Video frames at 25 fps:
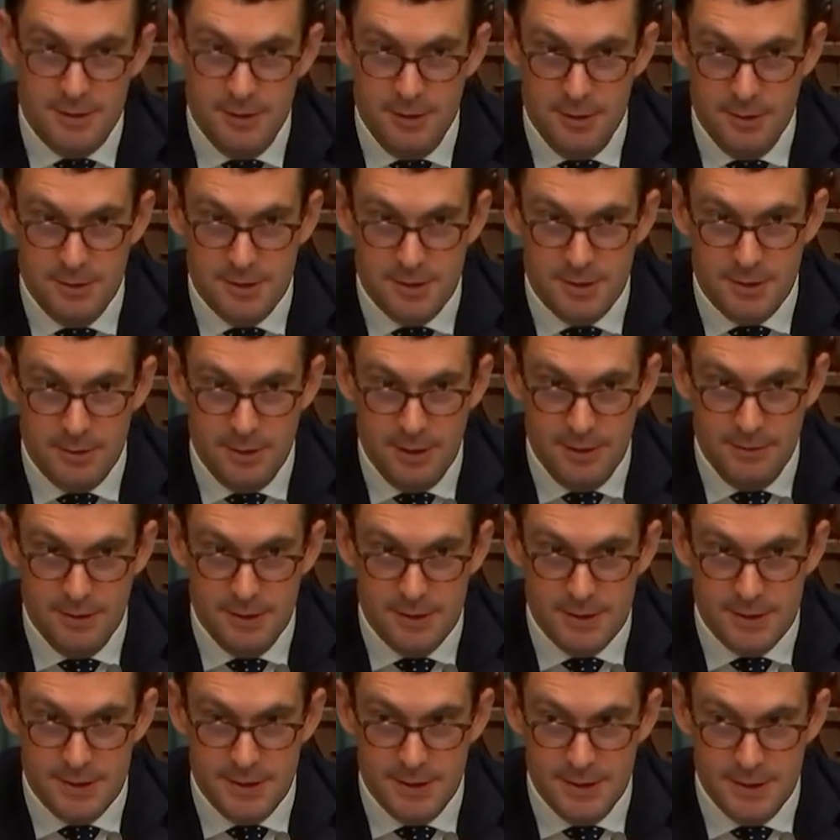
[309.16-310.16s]
notes
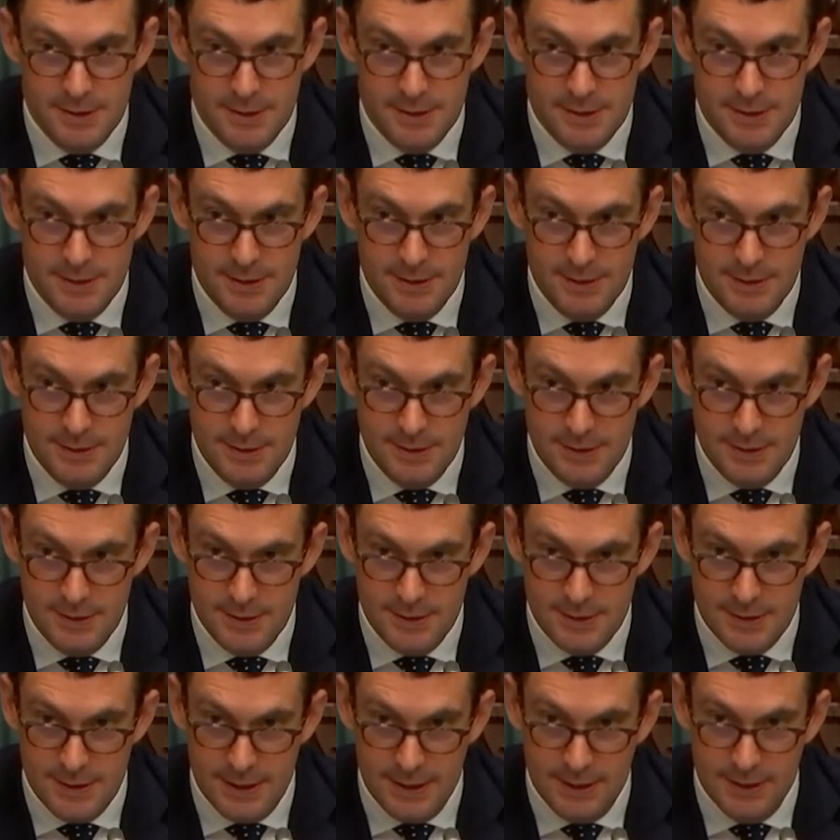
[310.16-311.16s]
grievances.
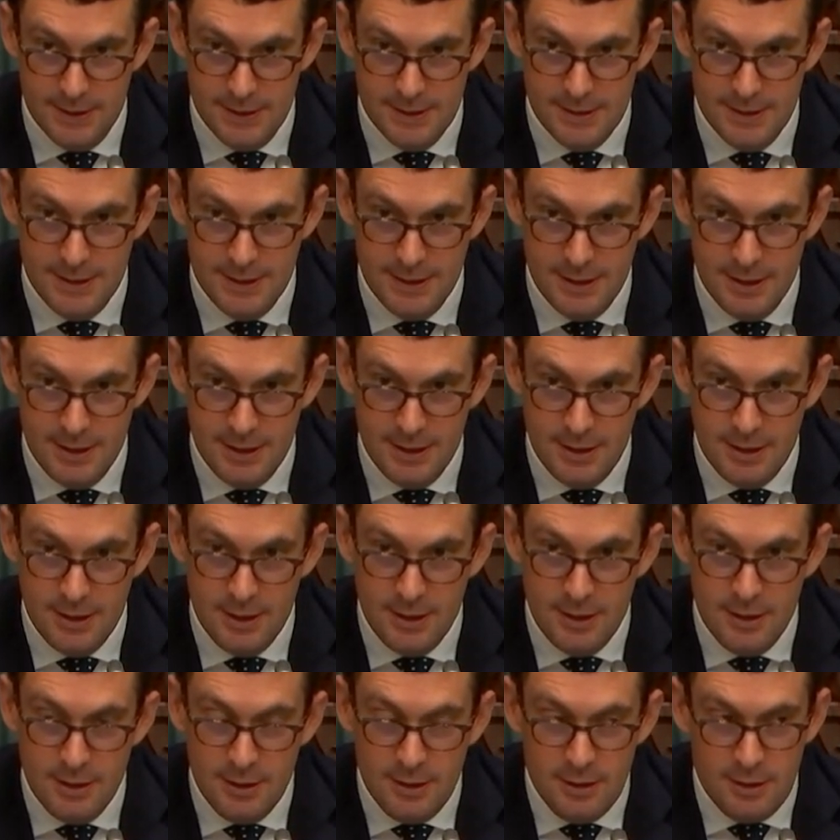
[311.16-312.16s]
Seconded.
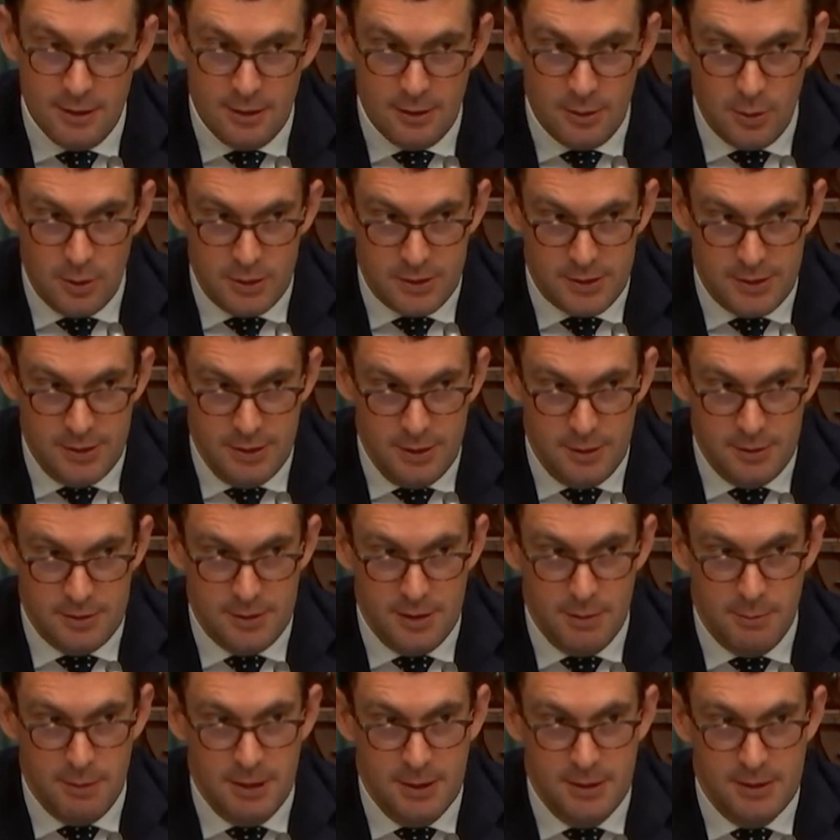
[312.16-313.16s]
Question. Those of the
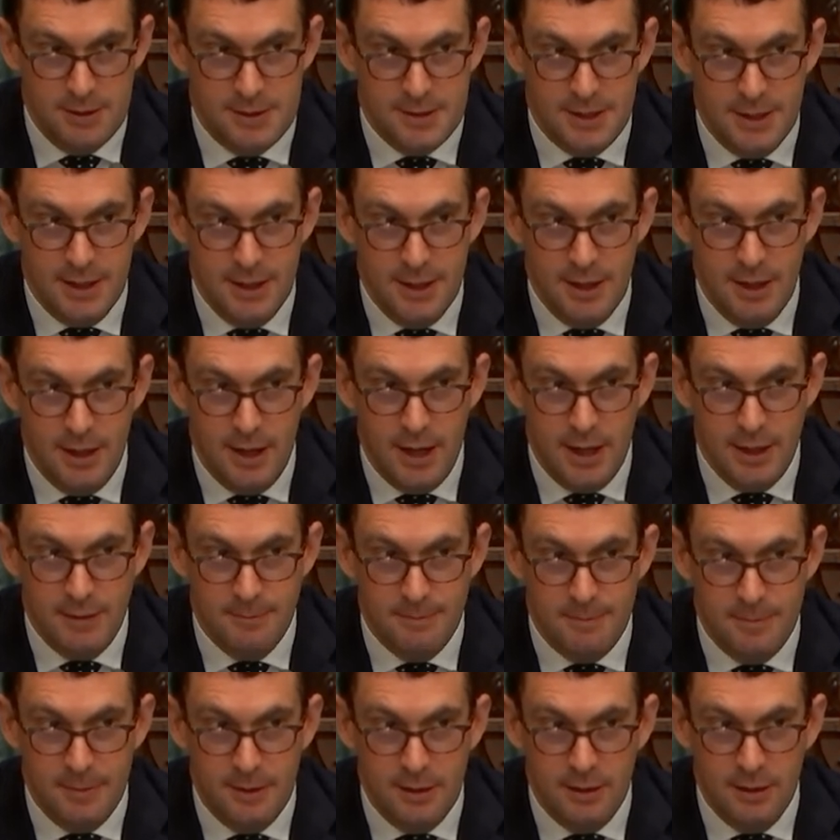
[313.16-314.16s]
opinion say aye.
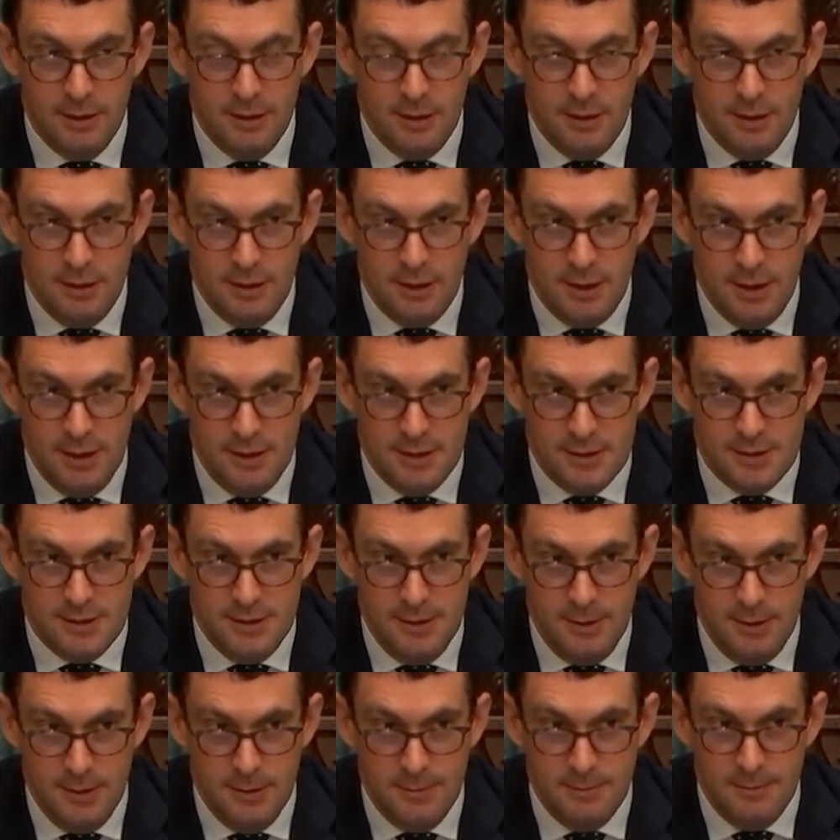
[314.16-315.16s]
Against,
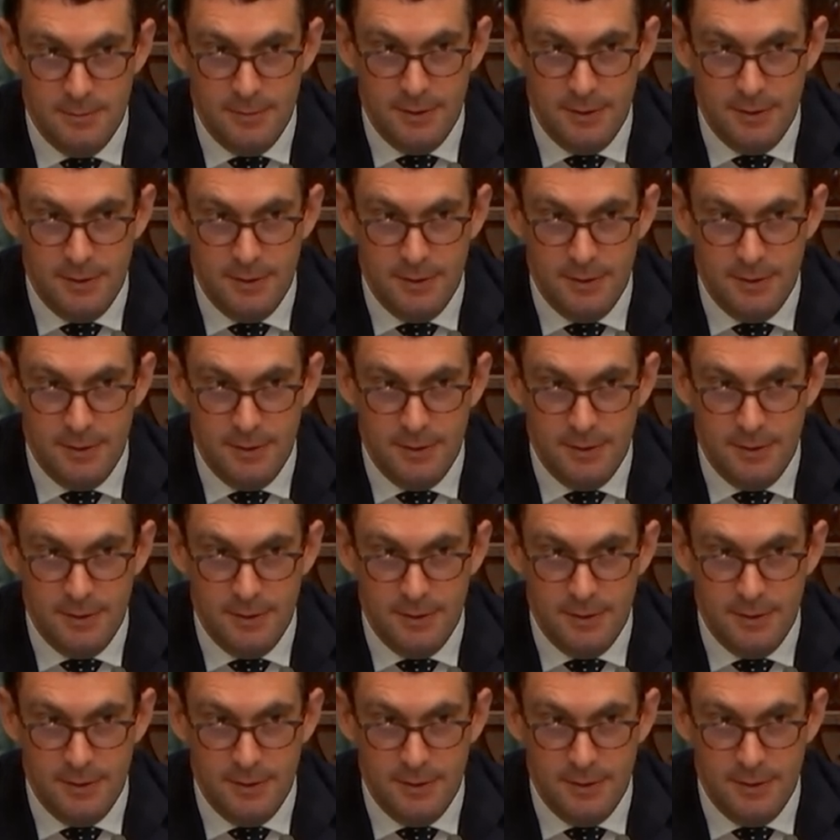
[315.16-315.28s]
no.